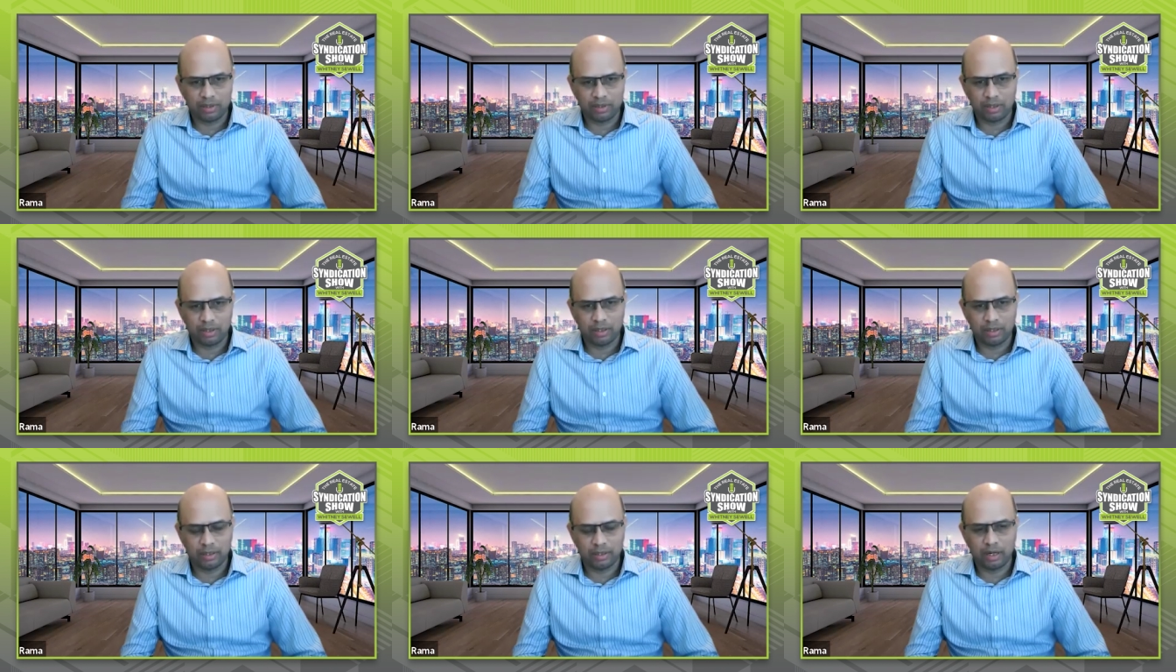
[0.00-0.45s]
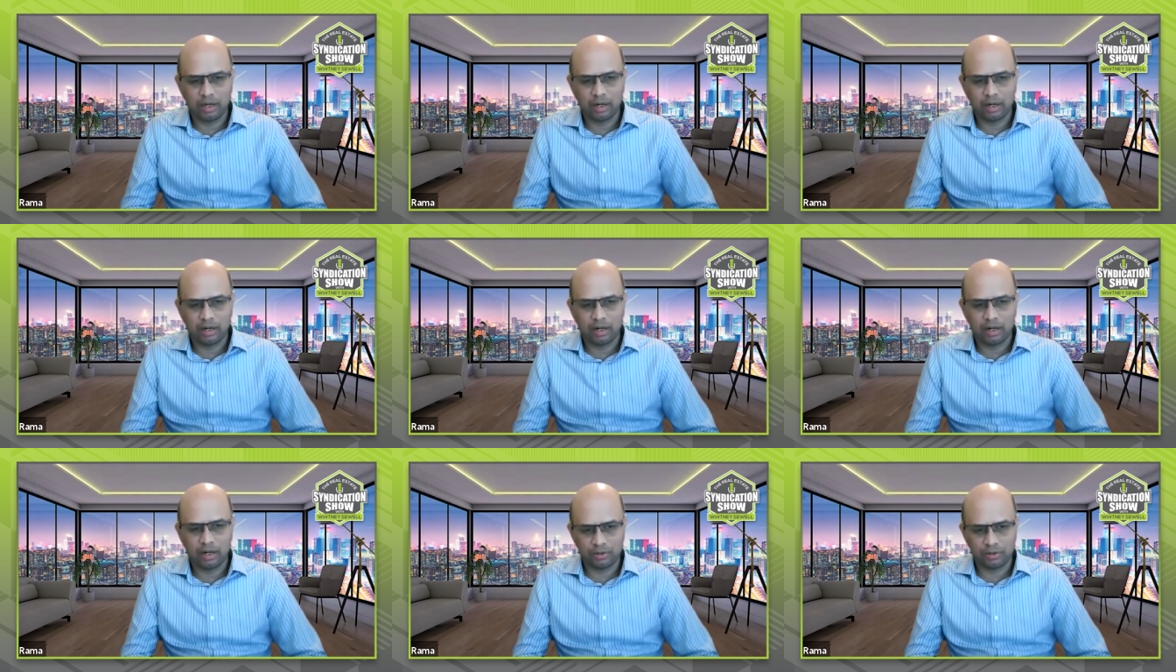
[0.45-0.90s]
Or, or
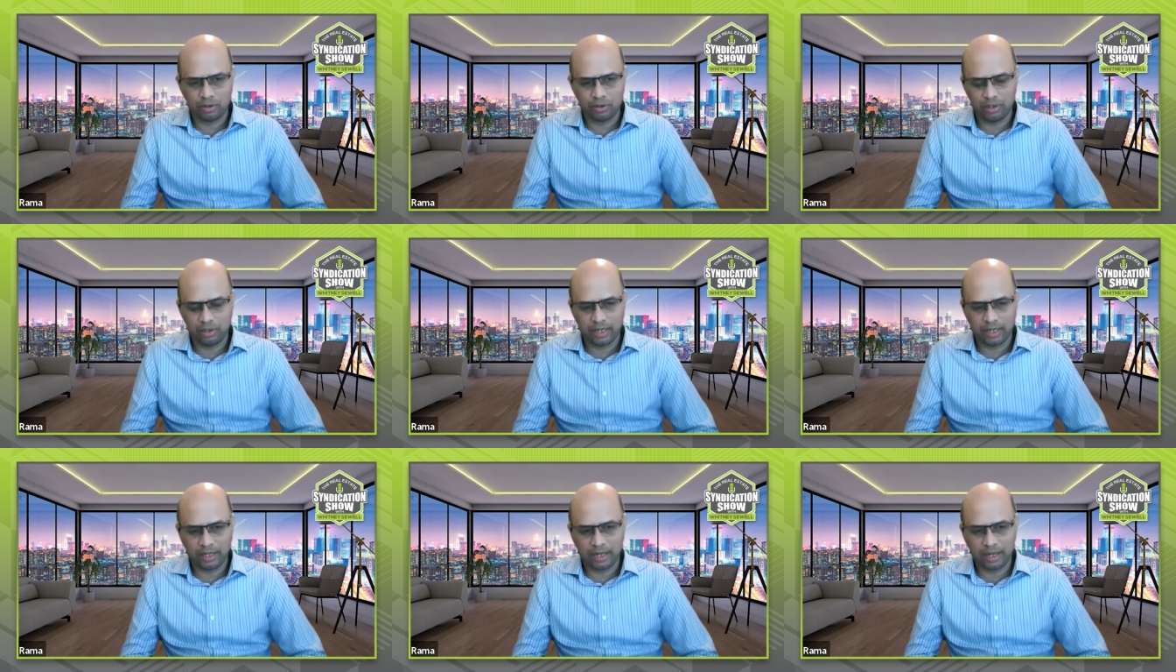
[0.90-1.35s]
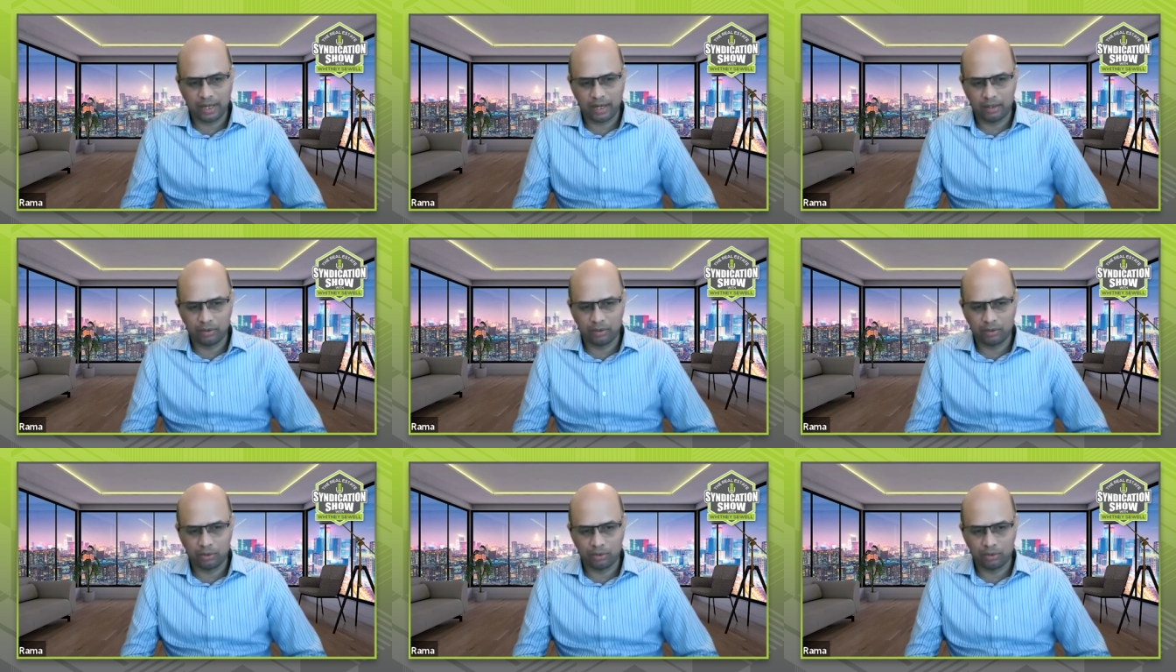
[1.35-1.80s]
also they
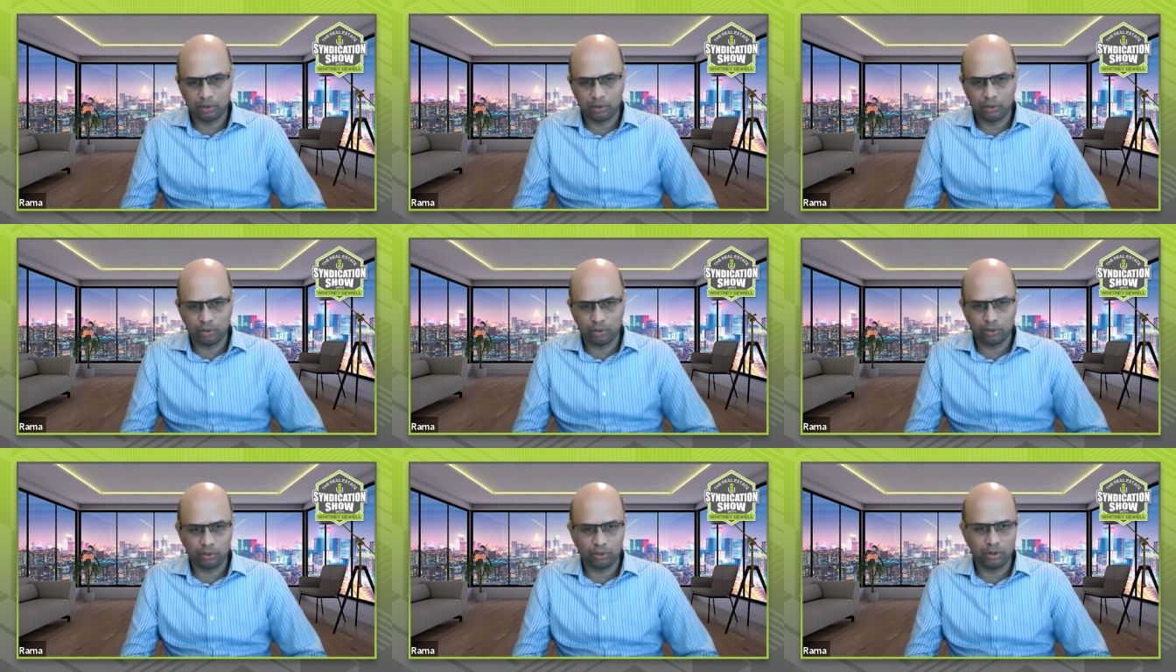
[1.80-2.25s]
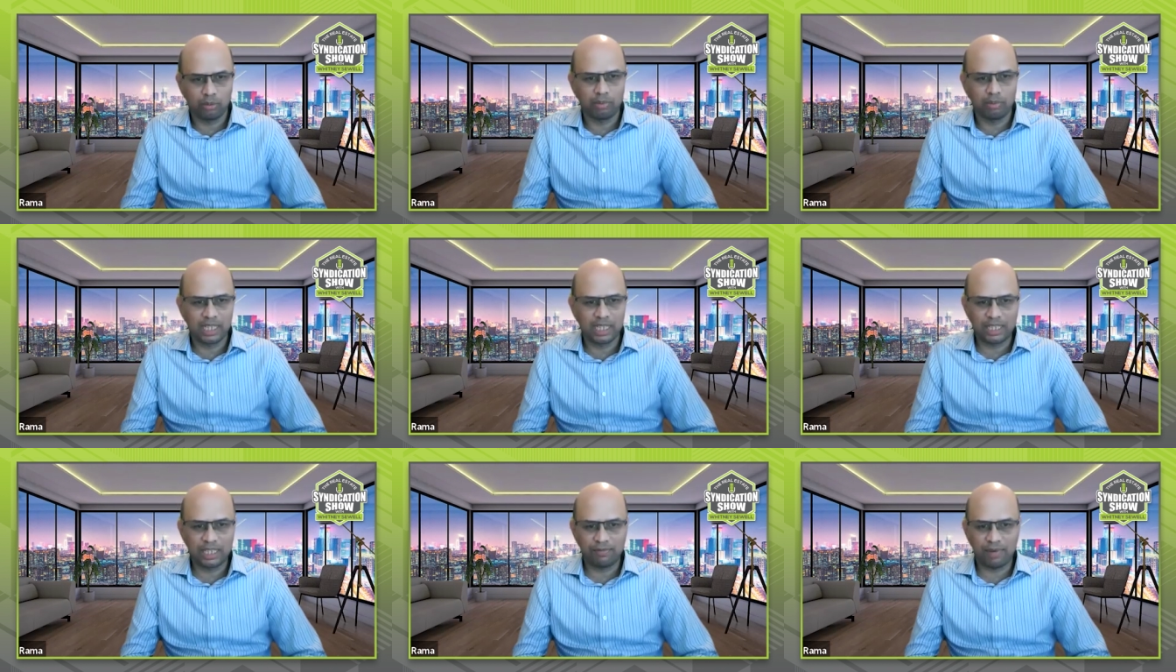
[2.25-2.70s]
can go through, you know,
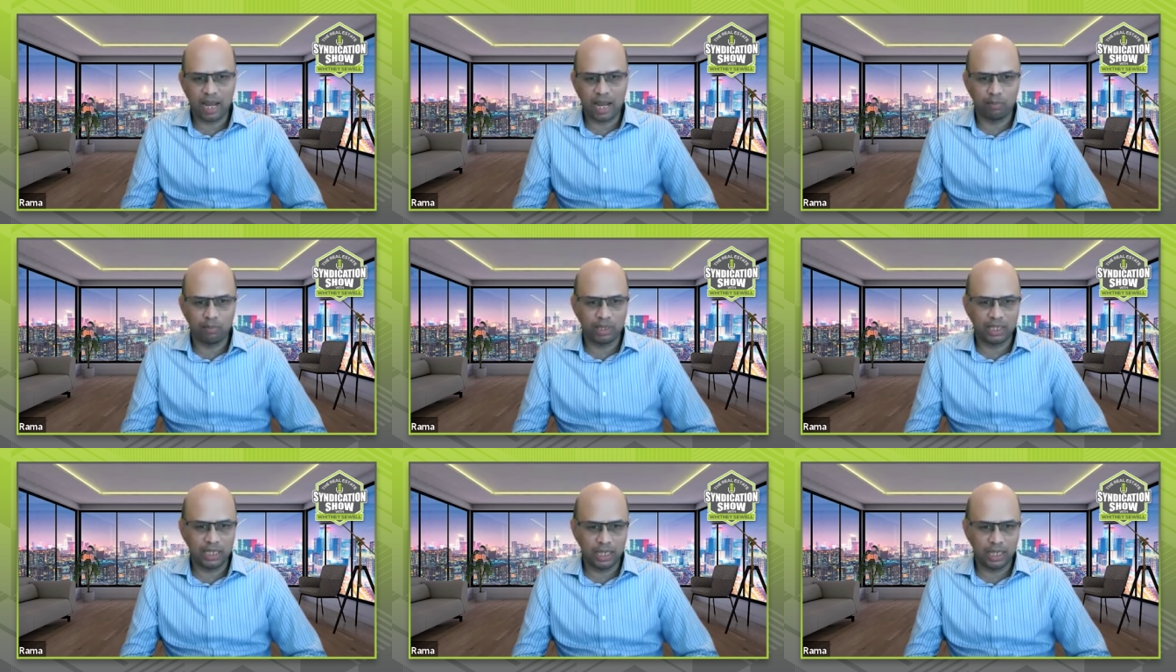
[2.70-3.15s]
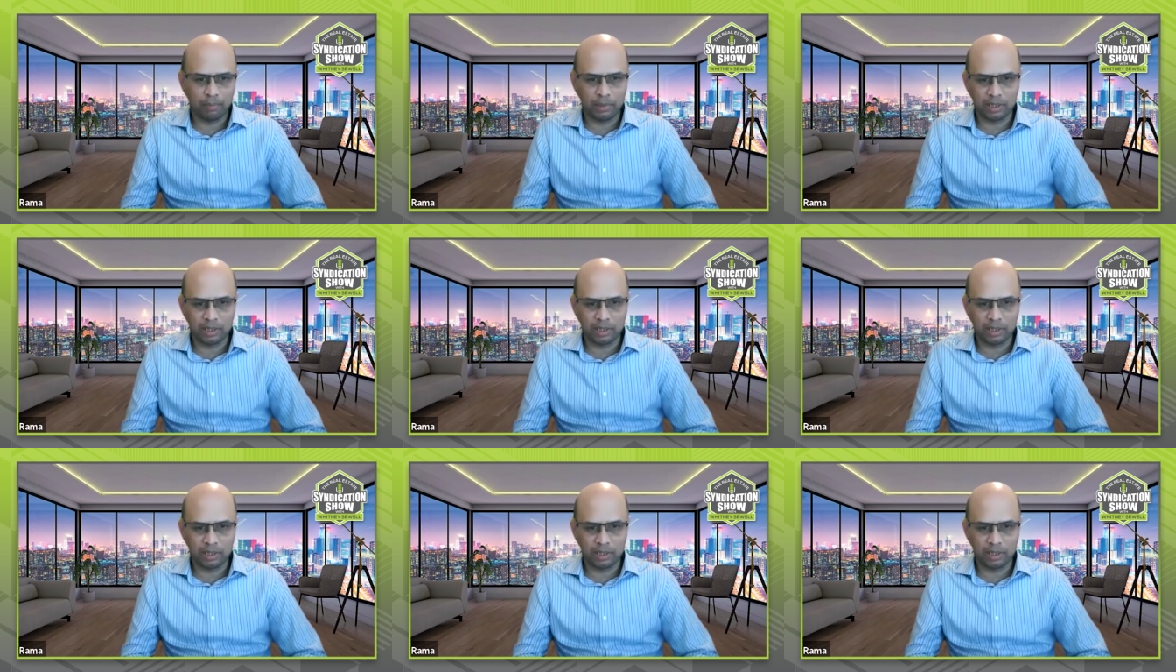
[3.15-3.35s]
multifamily A P